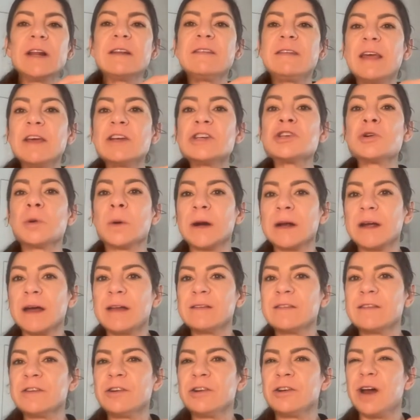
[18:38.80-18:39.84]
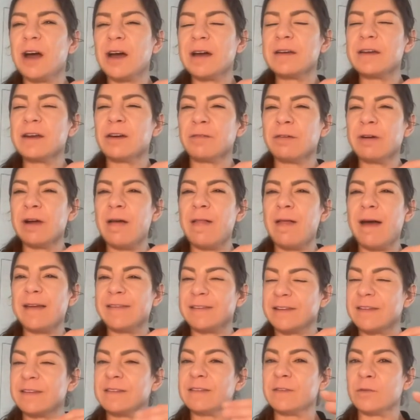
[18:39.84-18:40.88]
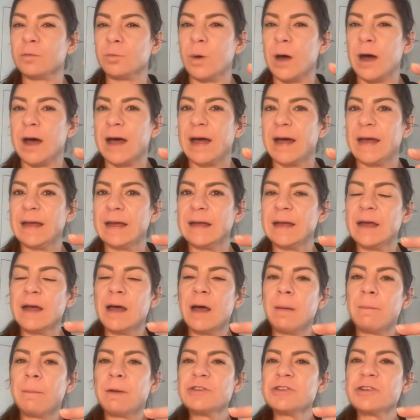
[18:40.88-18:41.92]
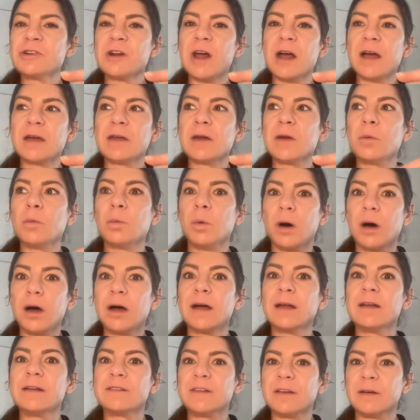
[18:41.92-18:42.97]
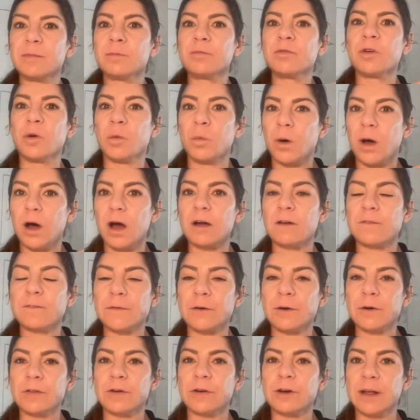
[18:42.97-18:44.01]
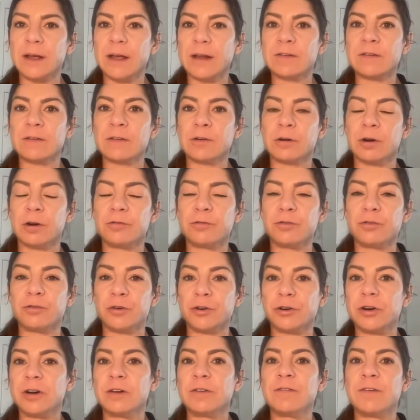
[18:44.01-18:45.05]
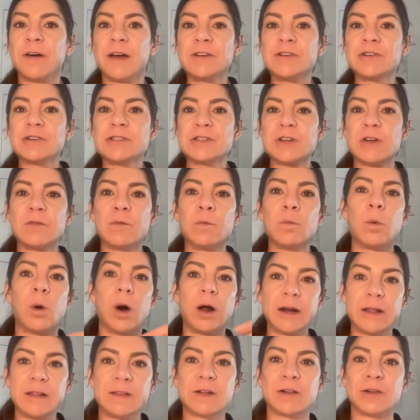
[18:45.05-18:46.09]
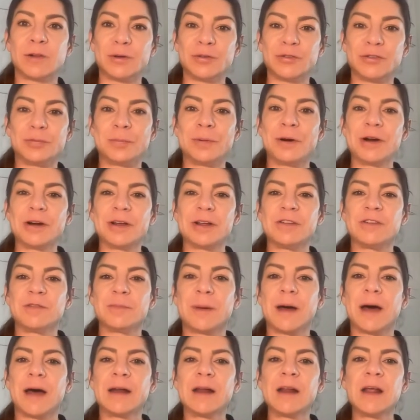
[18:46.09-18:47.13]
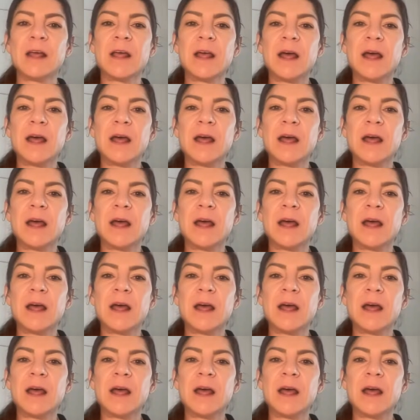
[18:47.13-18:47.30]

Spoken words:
take shortcuts and you're not going to realize that this is why, but you're not going to want to walk further to get to the grocery store. You're going to find yourself wanting the closer parking spot.